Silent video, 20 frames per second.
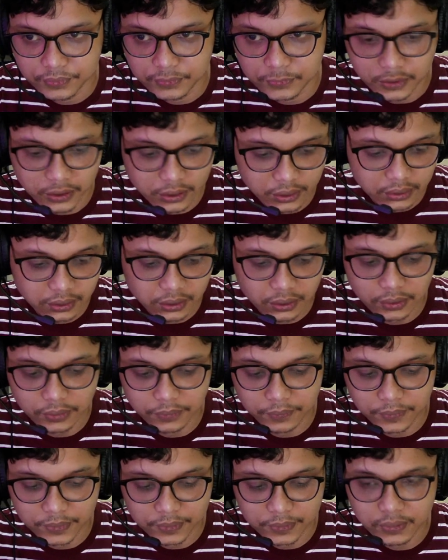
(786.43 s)
check
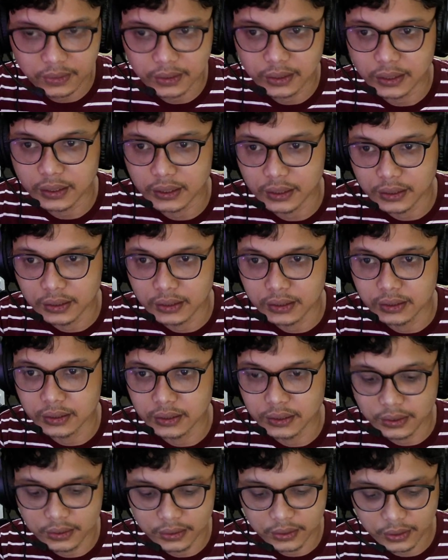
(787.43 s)
if it's like the
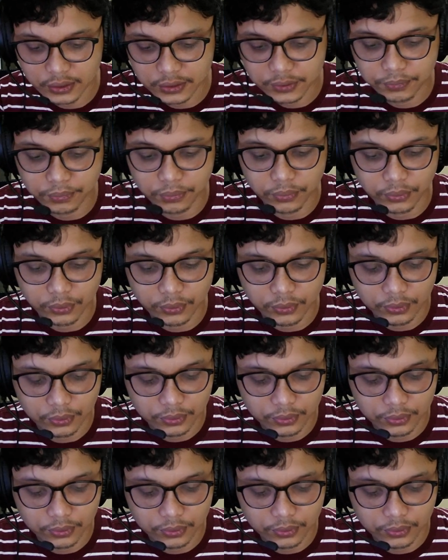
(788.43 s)
index 4